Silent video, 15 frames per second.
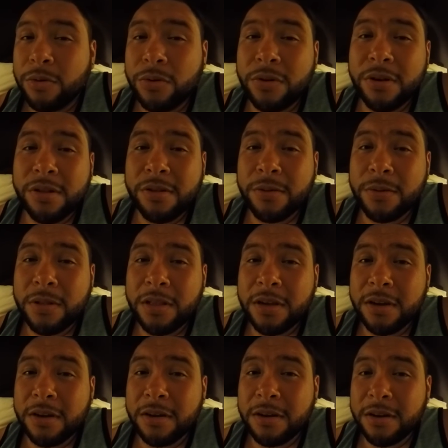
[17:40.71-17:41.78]
Crystal
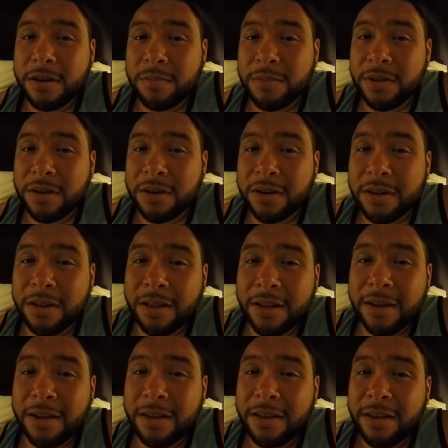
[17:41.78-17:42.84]
clear. I'm talking
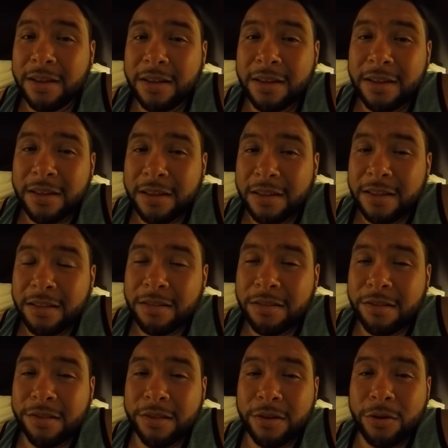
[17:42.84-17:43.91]
like
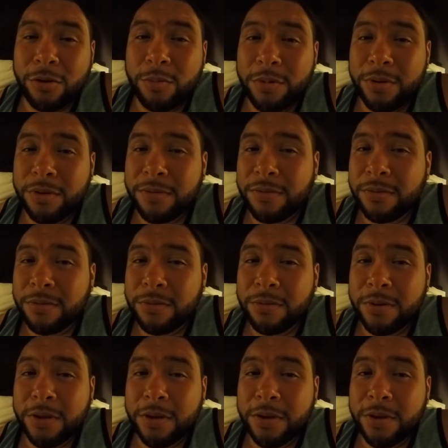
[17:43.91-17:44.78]
so beautiful.